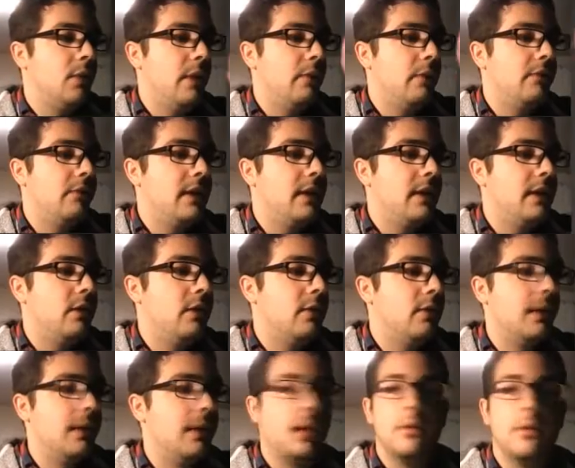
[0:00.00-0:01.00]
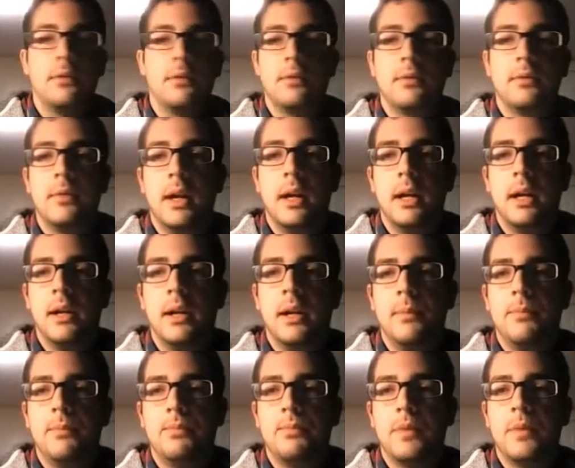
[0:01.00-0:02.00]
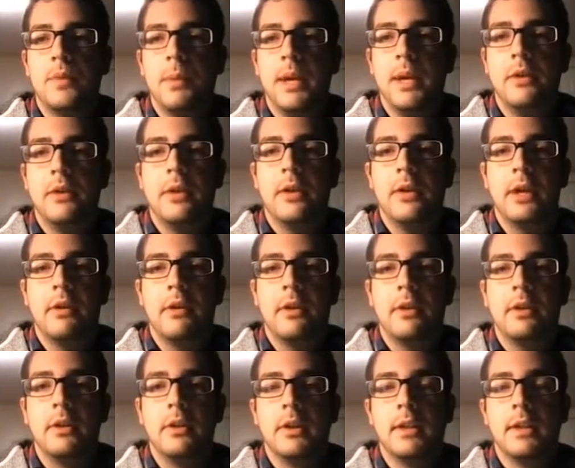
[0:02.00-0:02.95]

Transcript: won't find a home in a commander deck or anything like